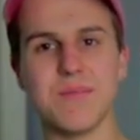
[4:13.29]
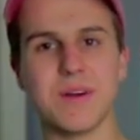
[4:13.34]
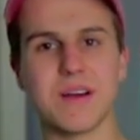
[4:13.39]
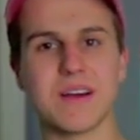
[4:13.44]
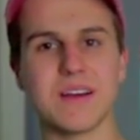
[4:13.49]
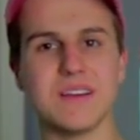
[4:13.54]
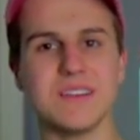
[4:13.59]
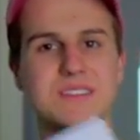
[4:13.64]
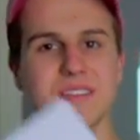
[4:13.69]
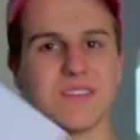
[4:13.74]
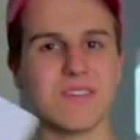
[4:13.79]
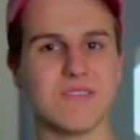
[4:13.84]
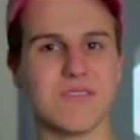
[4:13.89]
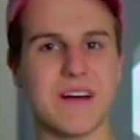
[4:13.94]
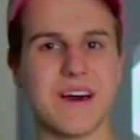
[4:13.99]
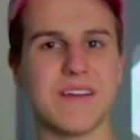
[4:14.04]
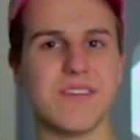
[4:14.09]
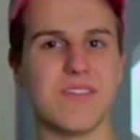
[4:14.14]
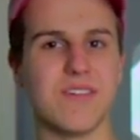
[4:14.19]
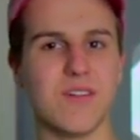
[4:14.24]
because a
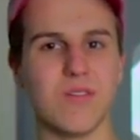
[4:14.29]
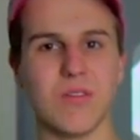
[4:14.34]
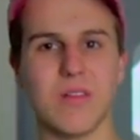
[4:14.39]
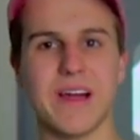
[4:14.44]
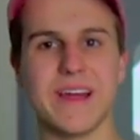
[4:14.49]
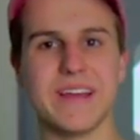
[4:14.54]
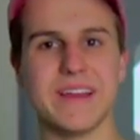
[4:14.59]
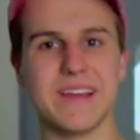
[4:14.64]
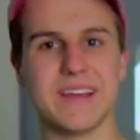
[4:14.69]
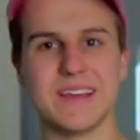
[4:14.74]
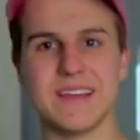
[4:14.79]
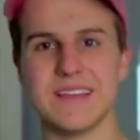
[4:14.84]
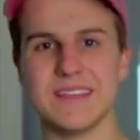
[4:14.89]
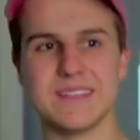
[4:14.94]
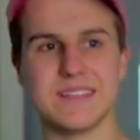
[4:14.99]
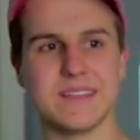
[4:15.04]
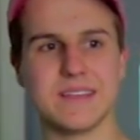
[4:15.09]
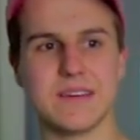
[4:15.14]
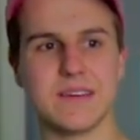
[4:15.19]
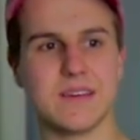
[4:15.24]
lot of their lighting
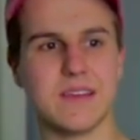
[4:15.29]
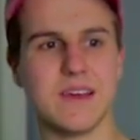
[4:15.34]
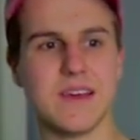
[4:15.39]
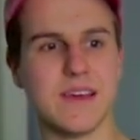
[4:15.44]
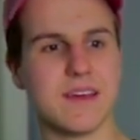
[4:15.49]
isn't